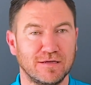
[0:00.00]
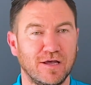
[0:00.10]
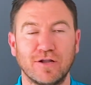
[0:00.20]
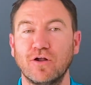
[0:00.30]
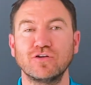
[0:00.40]

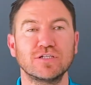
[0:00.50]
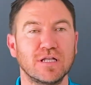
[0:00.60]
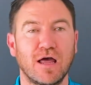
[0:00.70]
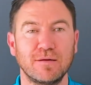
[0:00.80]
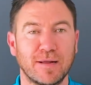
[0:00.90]
And not just
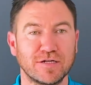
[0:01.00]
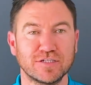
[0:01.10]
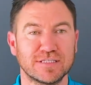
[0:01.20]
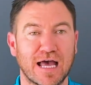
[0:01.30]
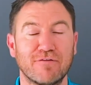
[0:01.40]
line
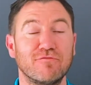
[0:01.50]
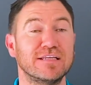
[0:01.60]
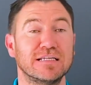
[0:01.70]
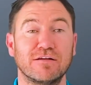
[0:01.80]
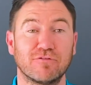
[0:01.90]
managers that have
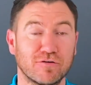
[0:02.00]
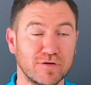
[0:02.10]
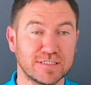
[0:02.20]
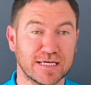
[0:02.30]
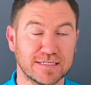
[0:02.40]
recently
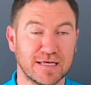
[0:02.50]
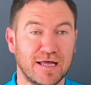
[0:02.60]
recruited,